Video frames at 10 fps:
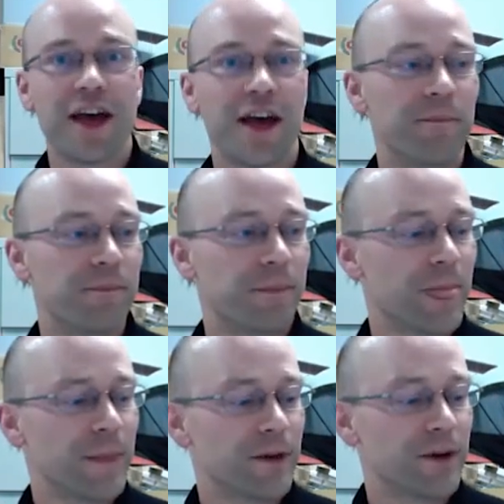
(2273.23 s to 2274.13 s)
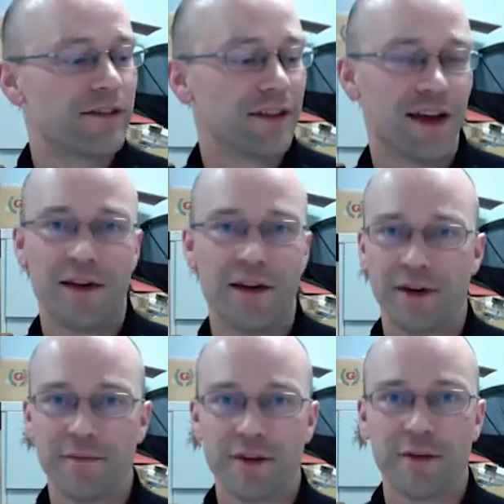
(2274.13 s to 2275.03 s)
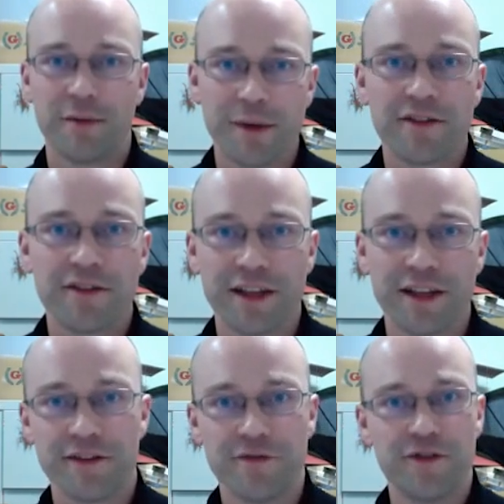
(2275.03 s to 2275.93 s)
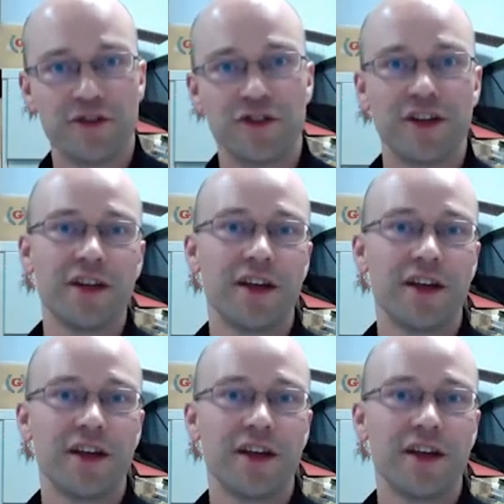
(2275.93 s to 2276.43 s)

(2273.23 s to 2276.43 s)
but I'm going to be better at that in future.